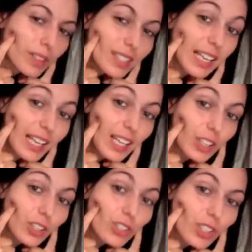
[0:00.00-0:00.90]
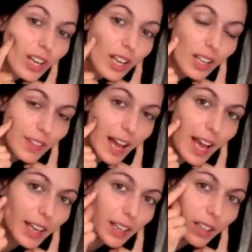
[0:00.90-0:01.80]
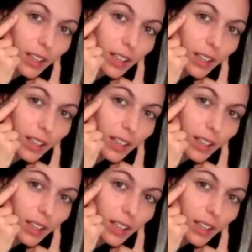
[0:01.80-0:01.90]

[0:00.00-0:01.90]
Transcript: It's that hinge that